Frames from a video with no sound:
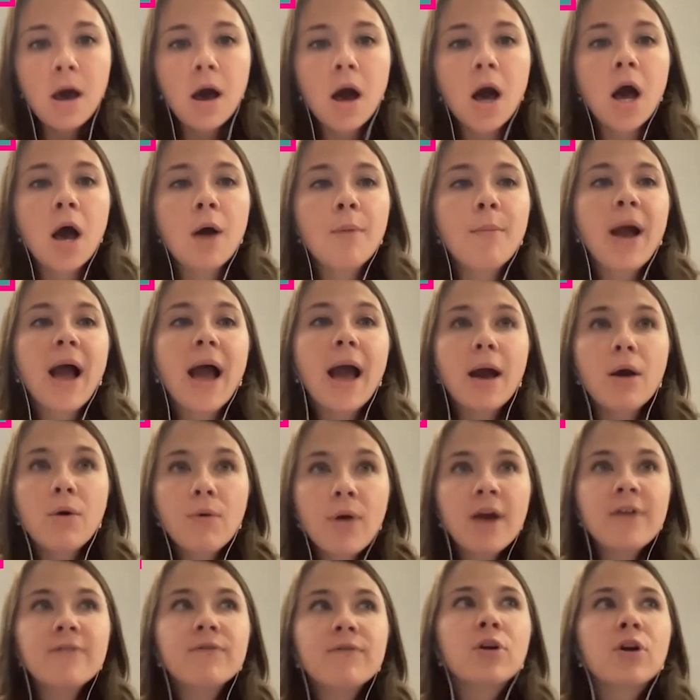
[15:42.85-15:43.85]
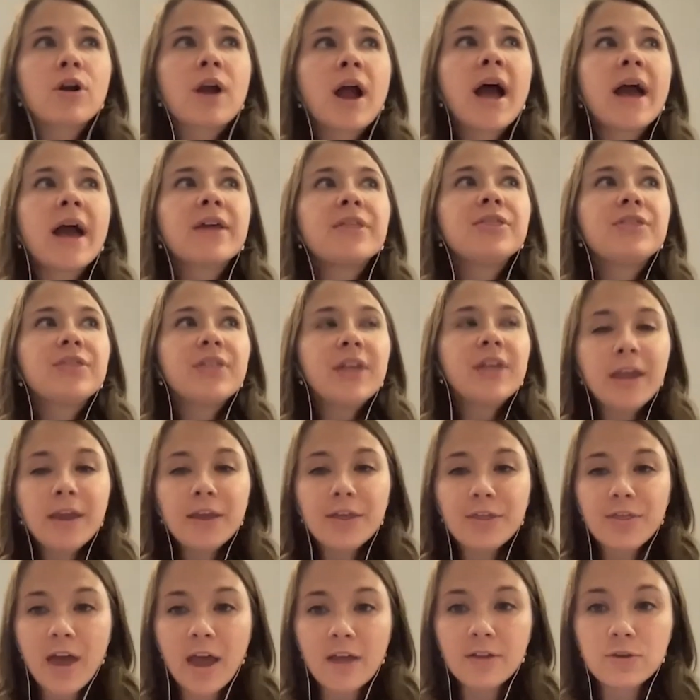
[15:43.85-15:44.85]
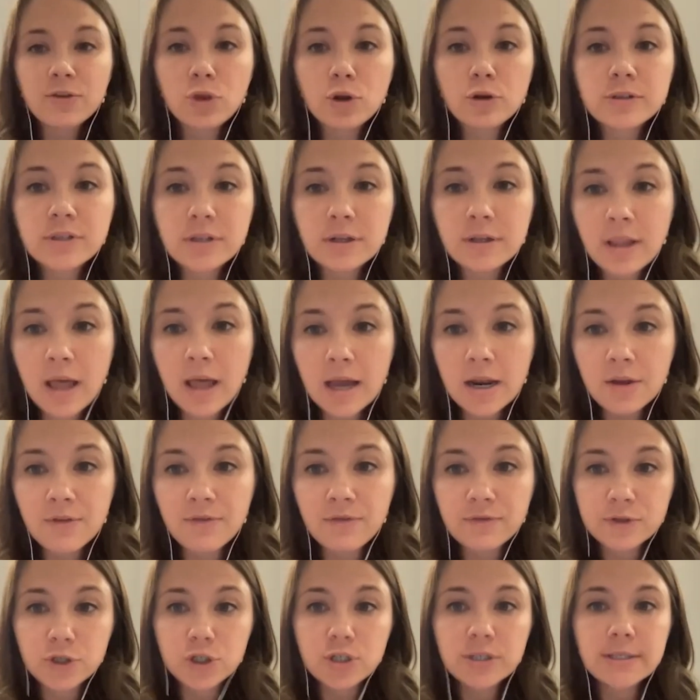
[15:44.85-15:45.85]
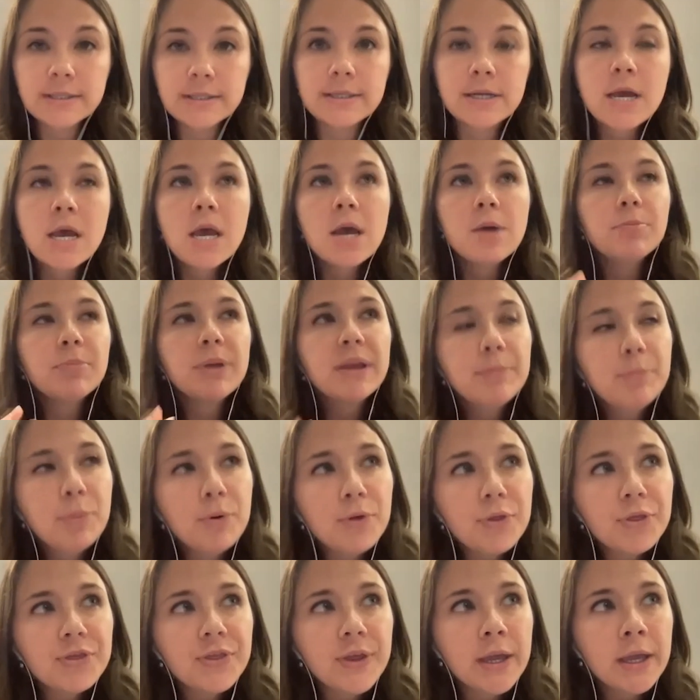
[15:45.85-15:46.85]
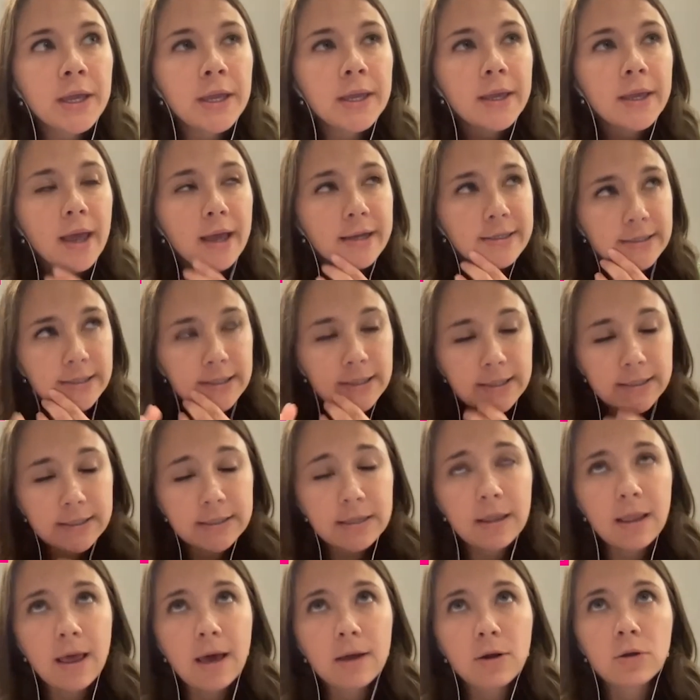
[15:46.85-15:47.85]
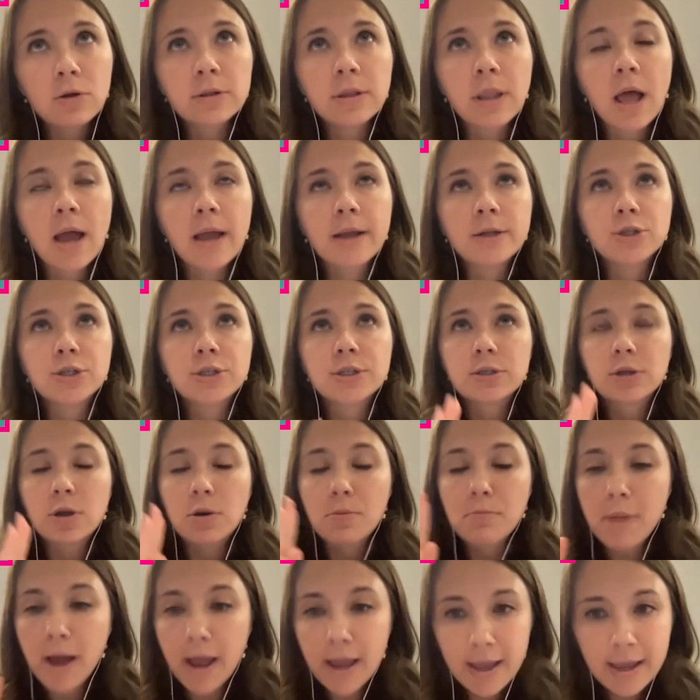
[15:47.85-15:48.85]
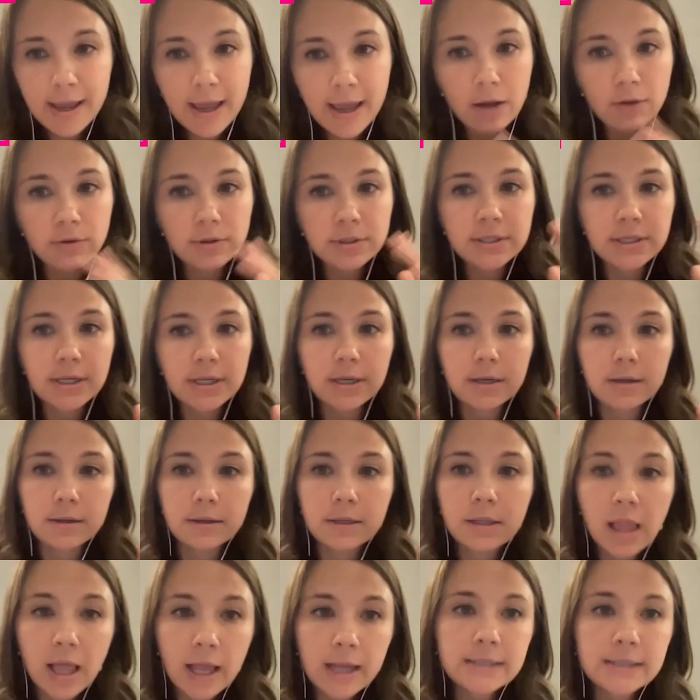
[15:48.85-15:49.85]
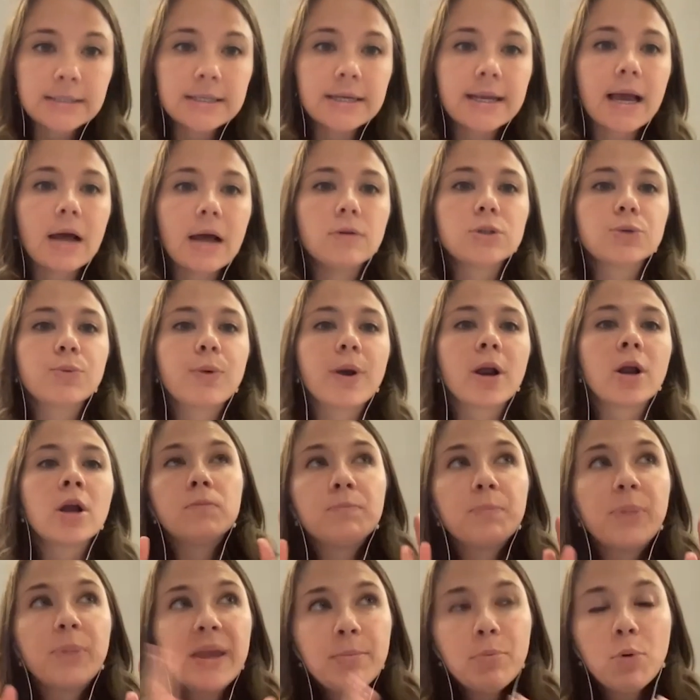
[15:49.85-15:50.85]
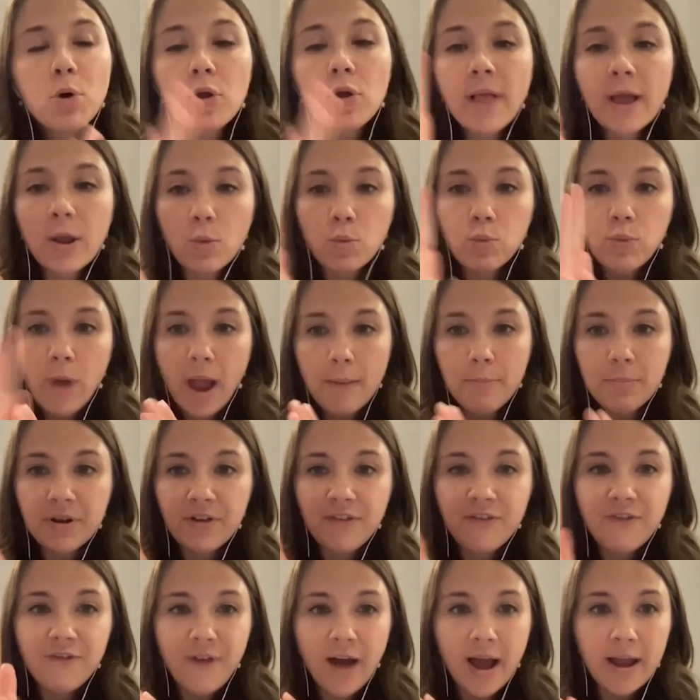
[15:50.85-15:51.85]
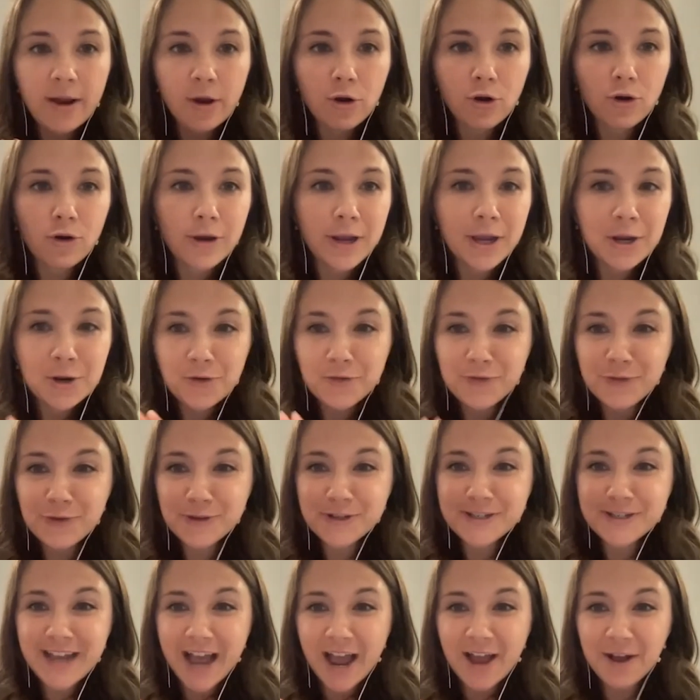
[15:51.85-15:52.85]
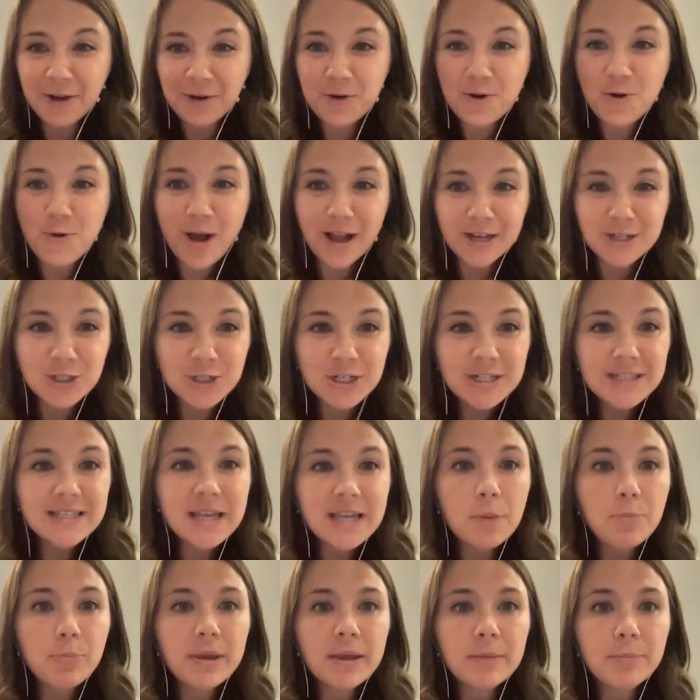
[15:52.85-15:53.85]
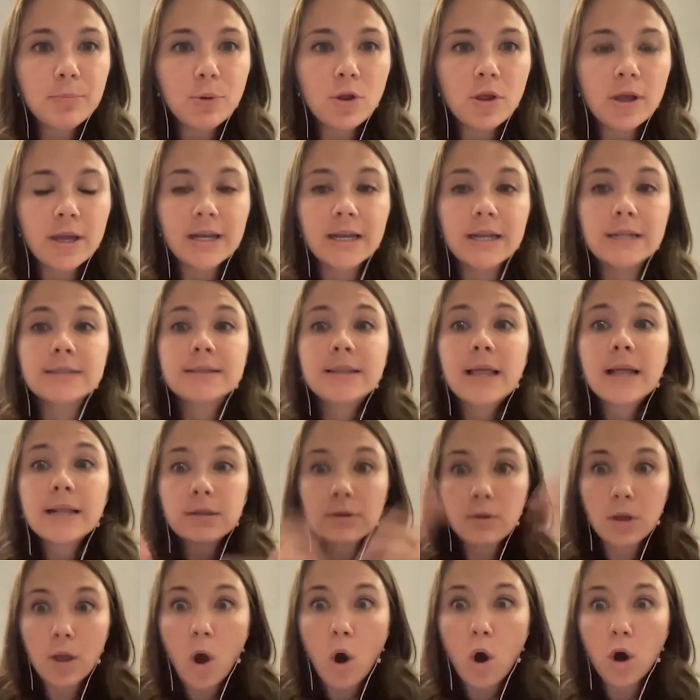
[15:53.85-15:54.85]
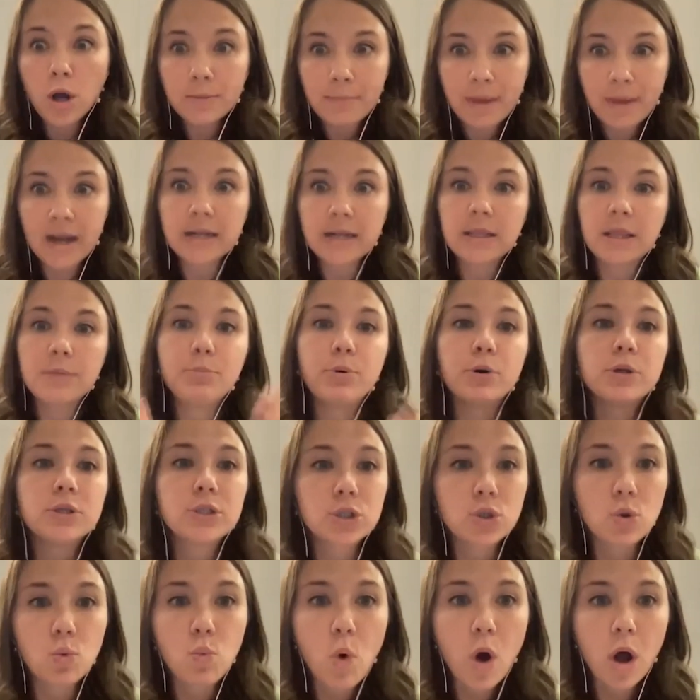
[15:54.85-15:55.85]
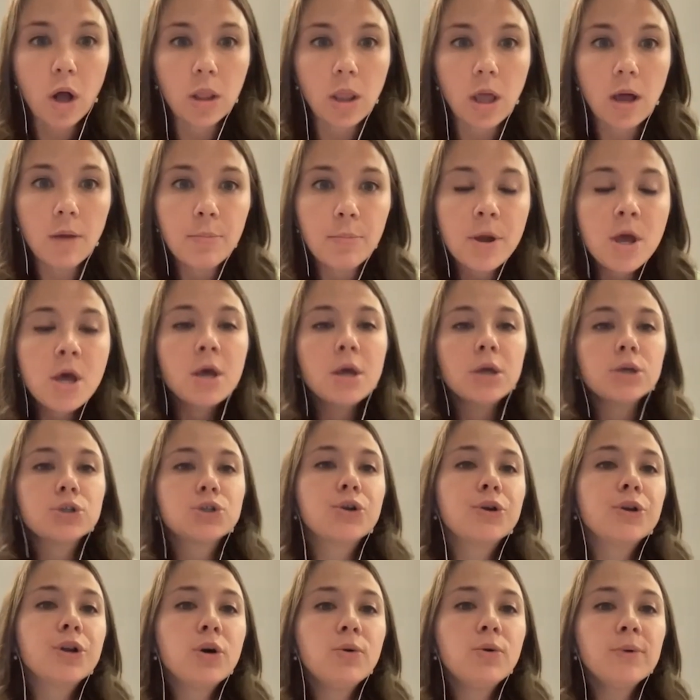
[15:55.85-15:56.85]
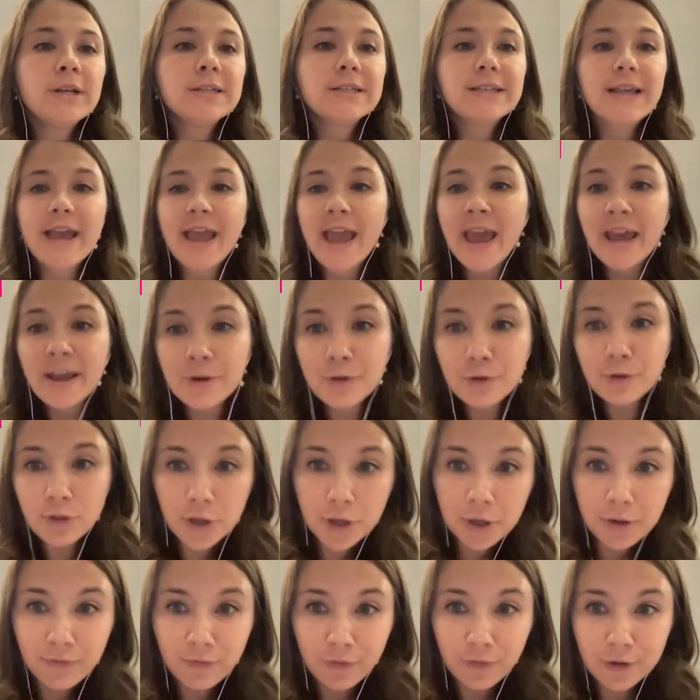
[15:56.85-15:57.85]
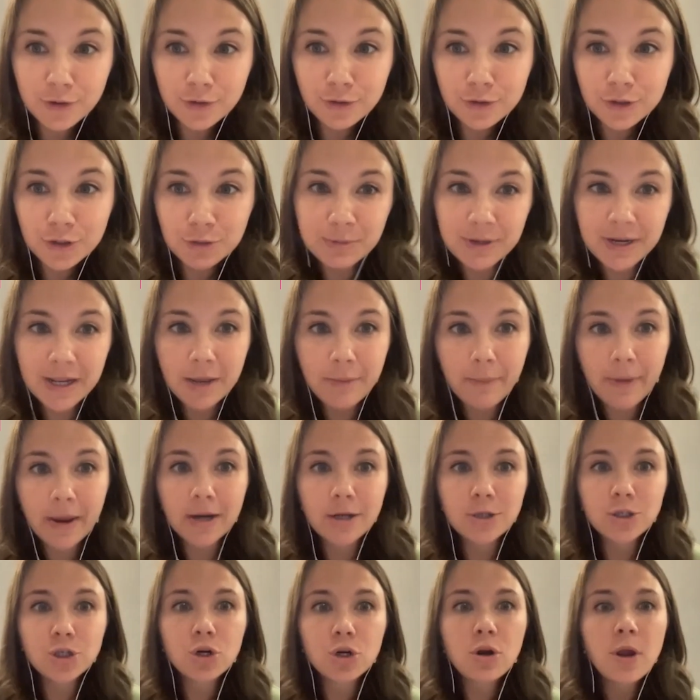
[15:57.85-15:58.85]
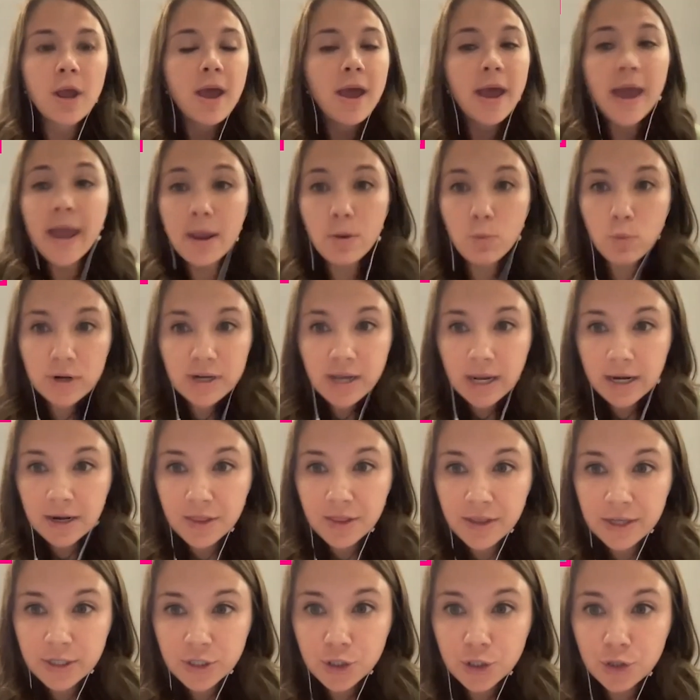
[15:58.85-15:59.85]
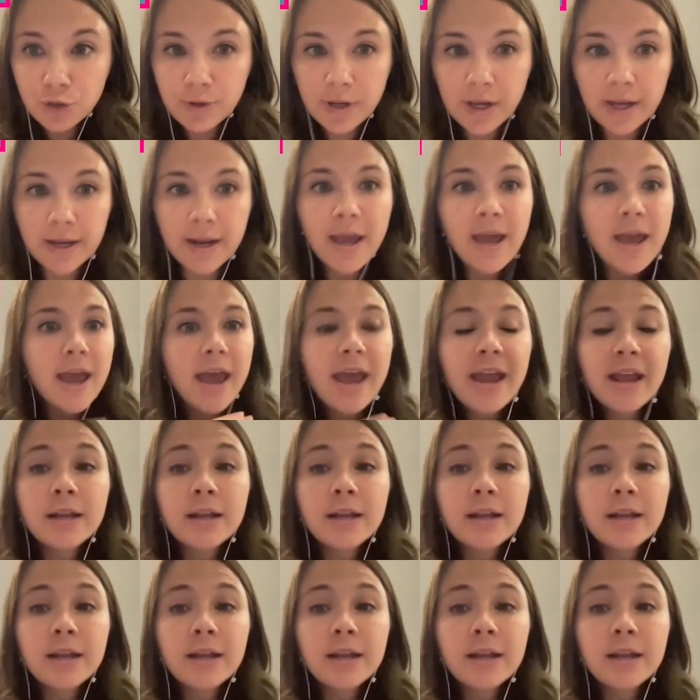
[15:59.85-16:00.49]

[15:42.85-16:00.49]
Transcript: However, I think that there's a lot of just people think, I see this a lot online, just on my accounts and clients' accounts, where people are like rapid fire interview style questions at people. And that automatically puts the wall up. So you don't want to say, hey, are you looking for a social media manager? Hey, what kind of things do you need?